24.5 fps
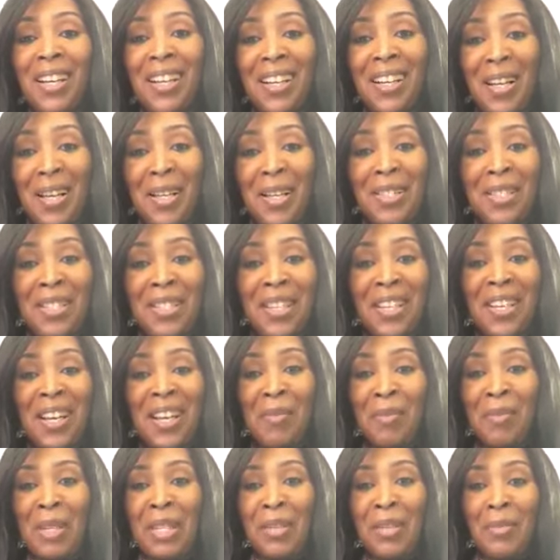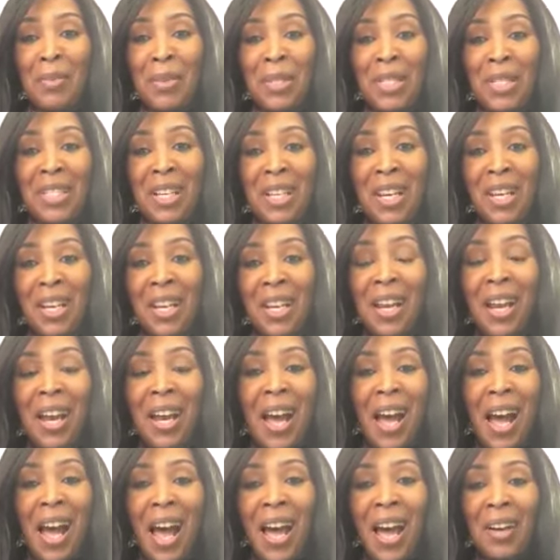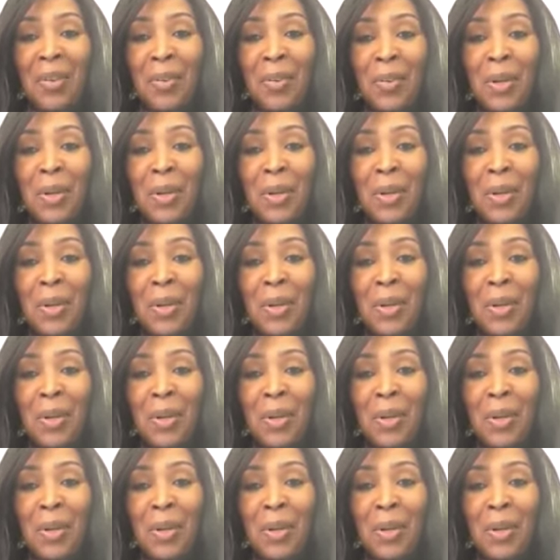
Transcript: It was like, I